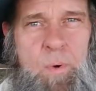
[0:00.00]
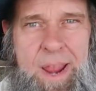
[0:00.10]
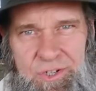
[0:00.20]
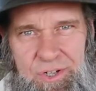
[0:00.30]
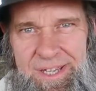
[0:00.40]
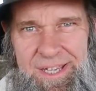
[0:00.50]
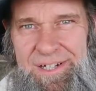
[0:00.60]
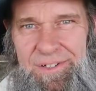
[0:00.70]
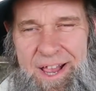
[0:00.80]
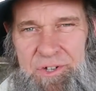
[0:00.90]
ways you can
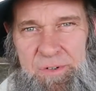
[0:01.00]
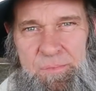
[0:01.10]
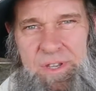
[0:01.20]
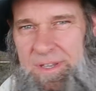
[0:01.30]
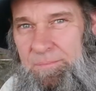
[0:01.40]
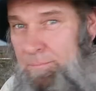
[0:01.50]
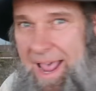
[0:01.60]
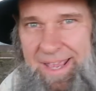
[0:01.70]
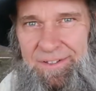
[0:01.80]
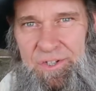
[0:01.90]
get colostrum. You can
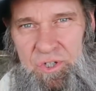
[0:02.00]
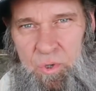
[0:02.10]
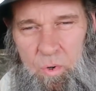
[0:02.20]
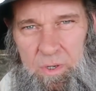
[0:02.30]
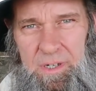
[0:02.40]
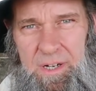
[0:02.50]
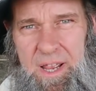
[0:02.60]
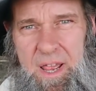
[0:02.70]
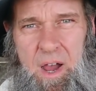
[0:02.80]
buy it at the store.